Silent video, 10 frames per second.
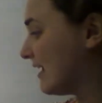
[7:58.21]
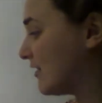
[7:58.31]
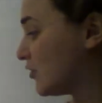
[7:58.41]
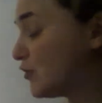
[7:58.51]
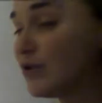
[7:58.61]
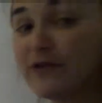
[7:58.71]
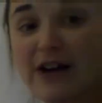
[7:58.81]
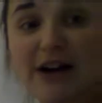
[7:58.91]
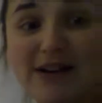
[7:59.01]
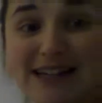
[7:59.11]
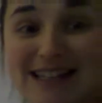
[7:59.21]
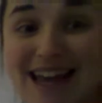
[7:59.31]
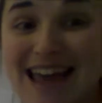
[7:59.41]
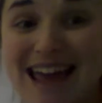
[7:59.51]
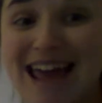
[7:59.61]
The short vowel is
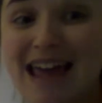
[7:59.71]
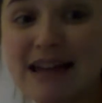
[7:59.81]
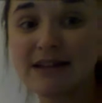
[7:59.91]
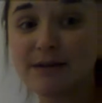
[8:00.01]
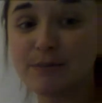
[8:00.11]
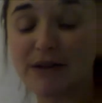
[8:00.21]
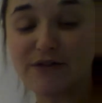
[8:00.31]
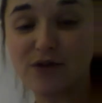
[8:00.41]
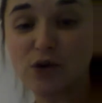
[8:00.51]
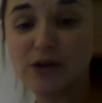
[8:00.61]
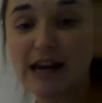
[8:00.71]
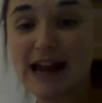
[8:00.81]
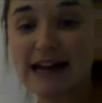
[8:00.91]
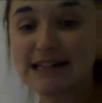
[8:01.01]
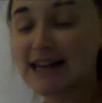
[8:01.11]
I before the
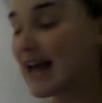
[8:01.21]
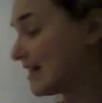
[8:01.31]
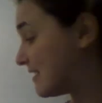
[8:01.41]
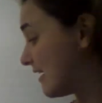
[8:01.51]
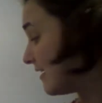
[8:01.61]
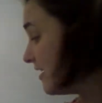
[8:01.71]
last letter.